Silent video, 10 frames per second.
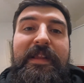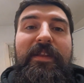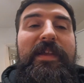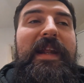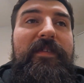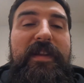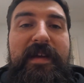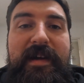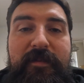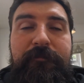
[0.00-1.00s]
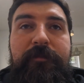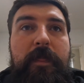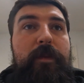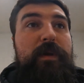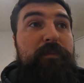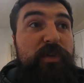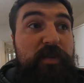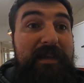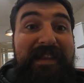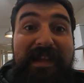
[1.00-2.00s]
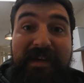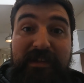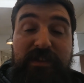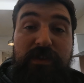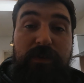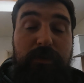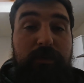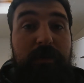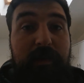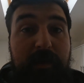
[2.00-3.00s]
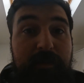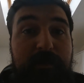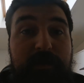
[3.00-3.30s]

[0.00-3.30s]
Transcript: and then after that it must have been line to earth.